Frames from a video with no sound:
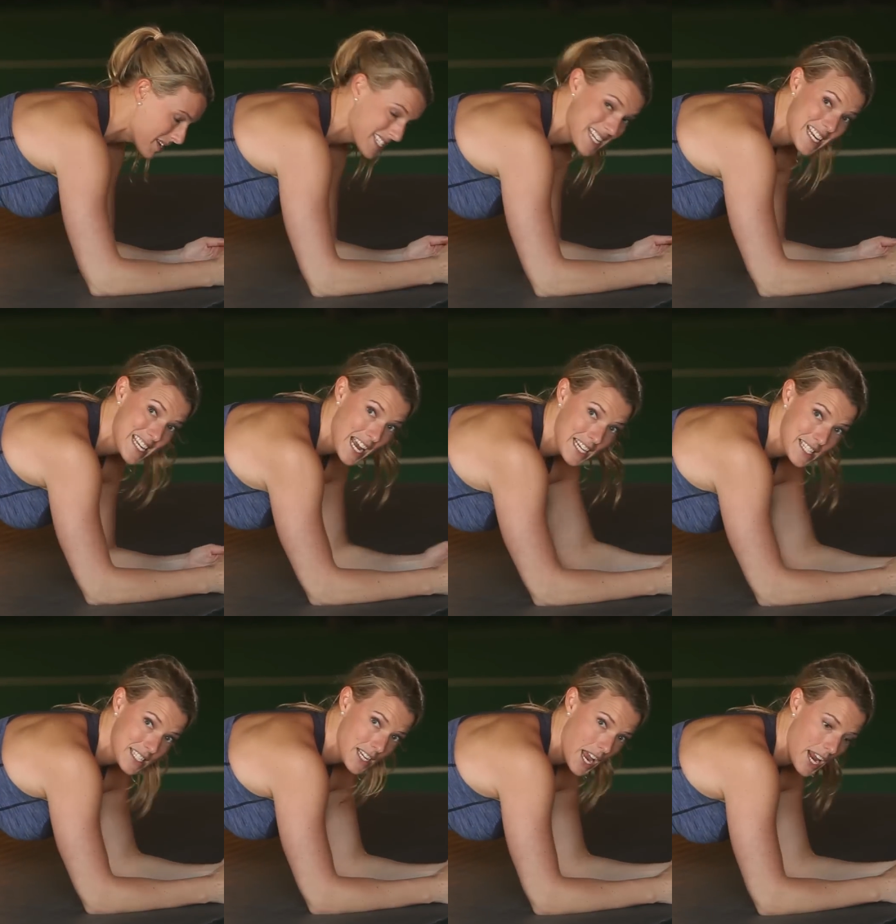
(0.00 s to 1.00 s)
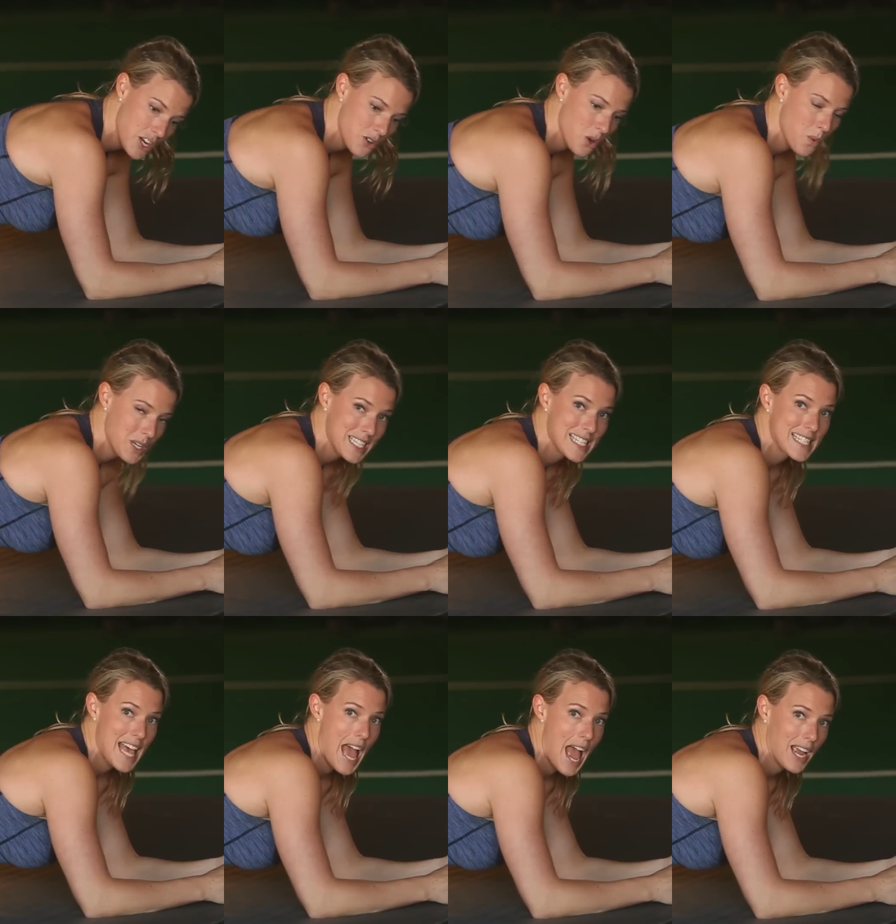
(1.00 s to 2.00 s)
going to stay nice and tight. You don't want to
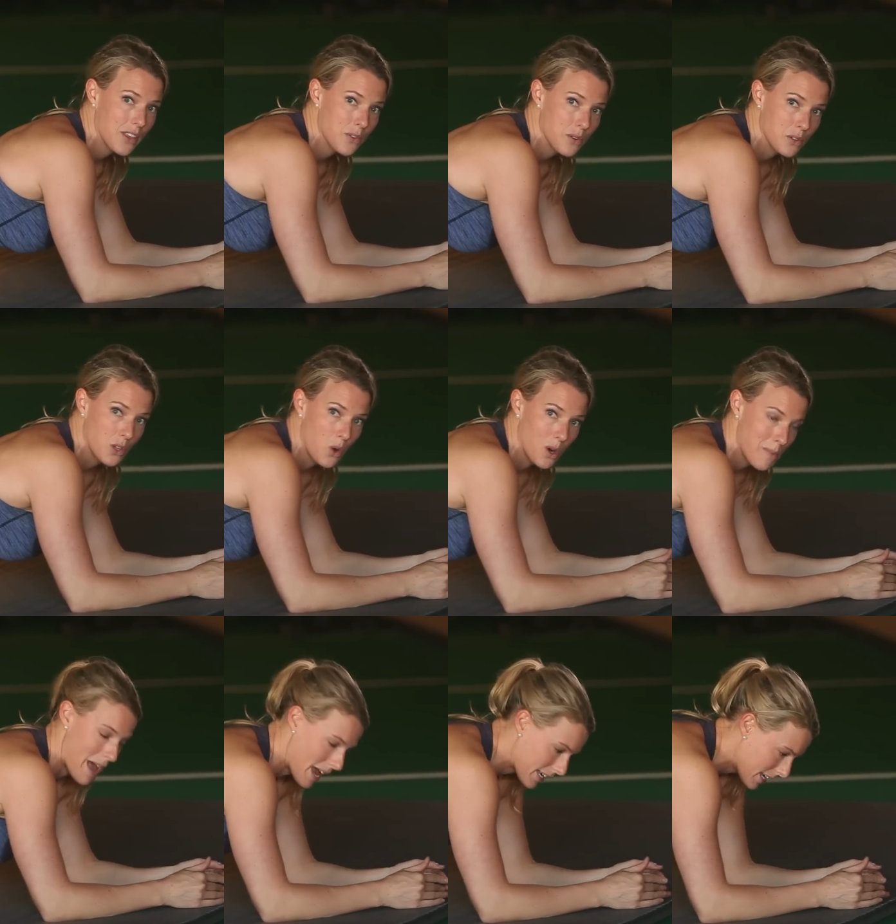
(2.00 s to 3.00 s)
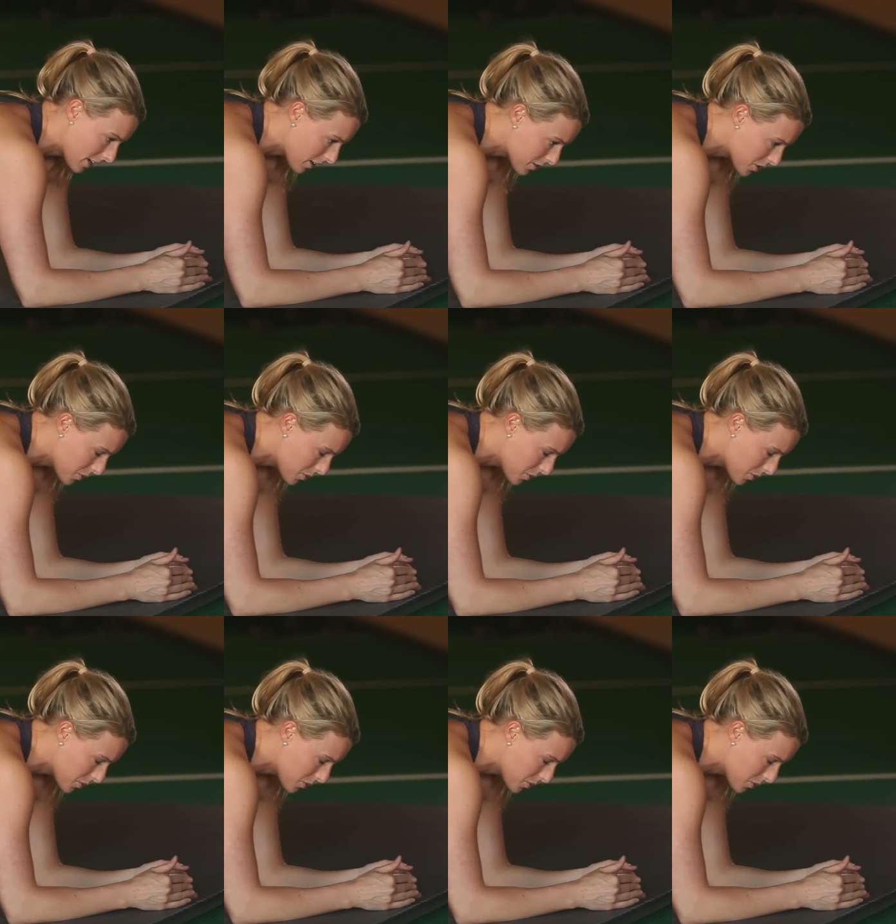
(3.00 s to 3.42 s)
sag through your lower back here. So you